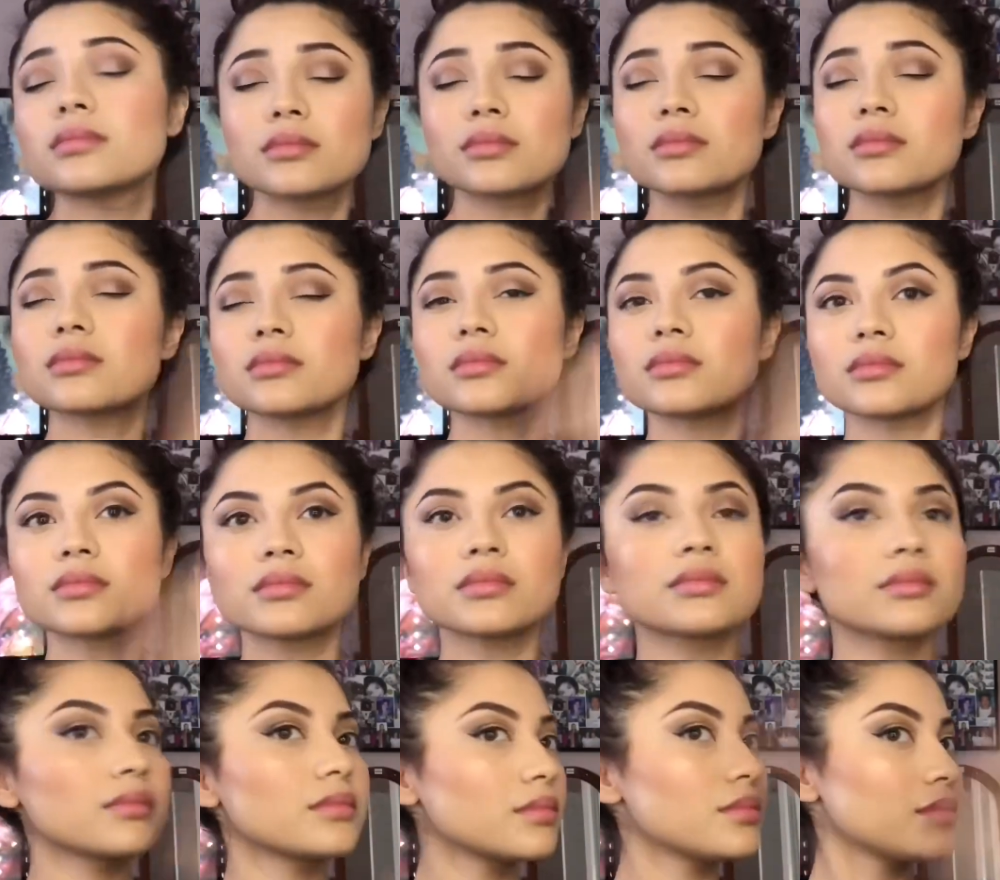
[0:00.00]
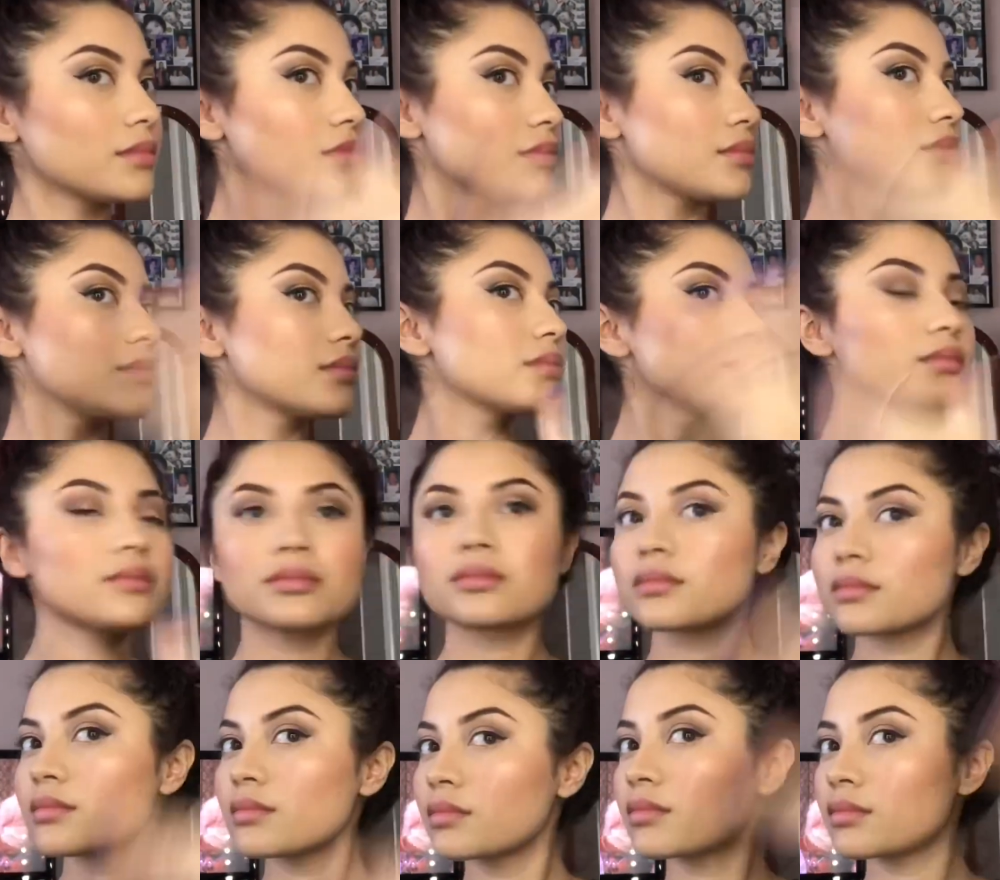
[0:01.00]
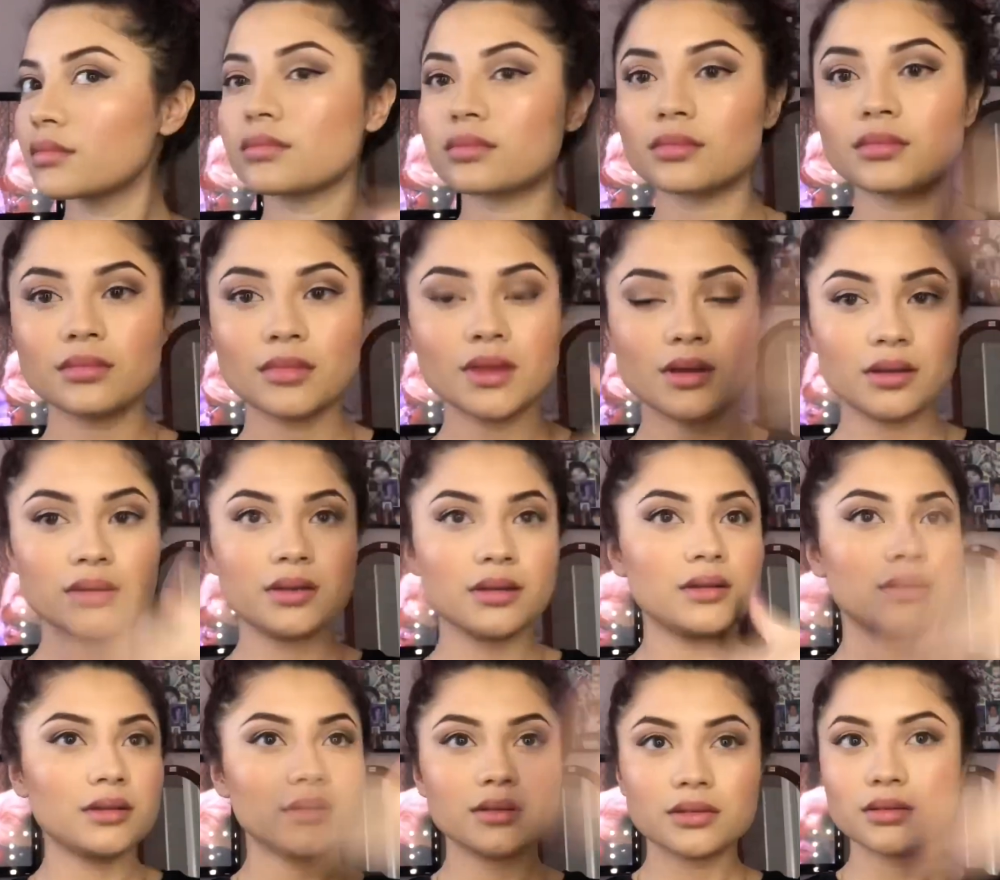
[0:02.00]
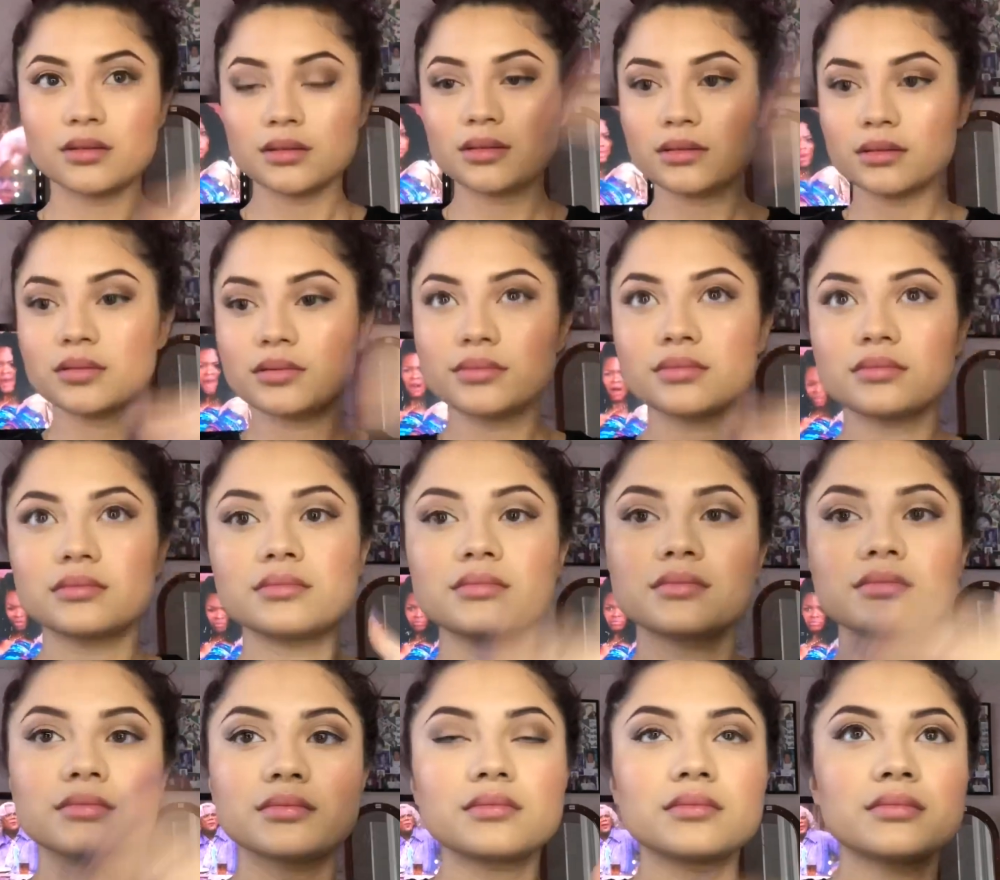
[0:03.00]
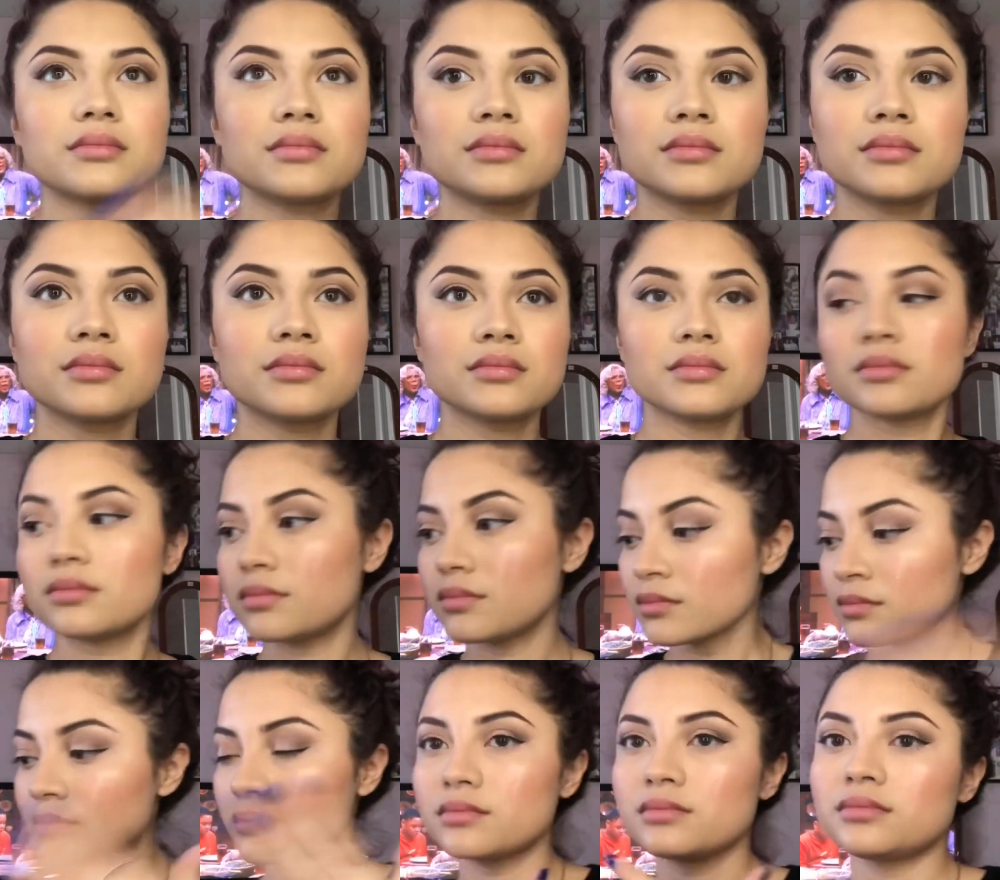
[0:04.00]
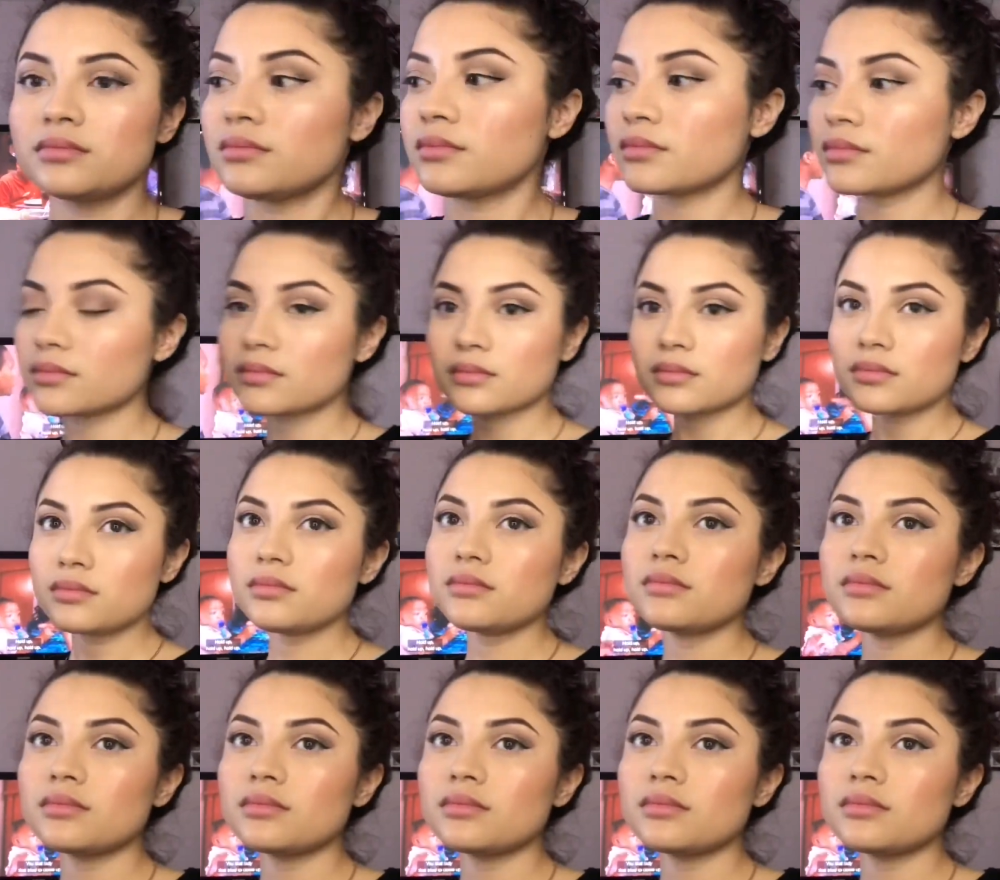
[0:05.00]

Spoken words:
Put that everywhere. Gotta make sure my face lasts the whole night, and it did actually. You'll see later.